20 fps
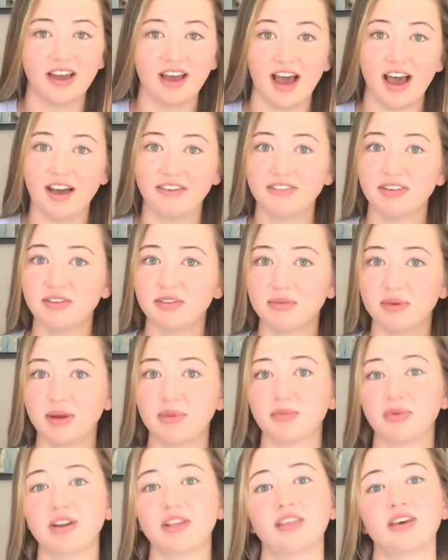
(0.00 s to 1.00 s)
I've never
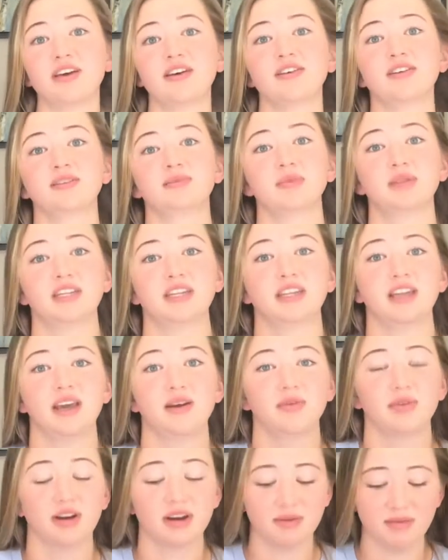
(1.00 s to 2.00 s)
made one of those, but today
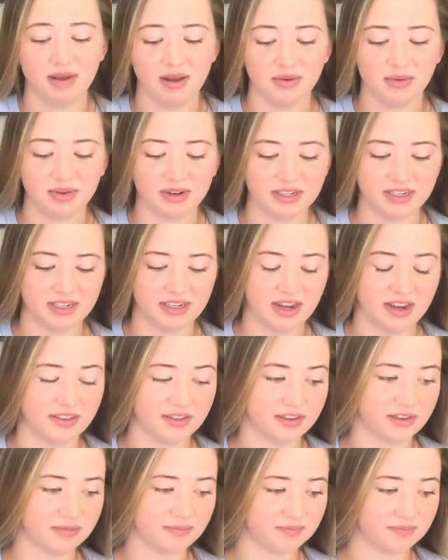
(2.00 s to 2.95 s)
we're going to make one together.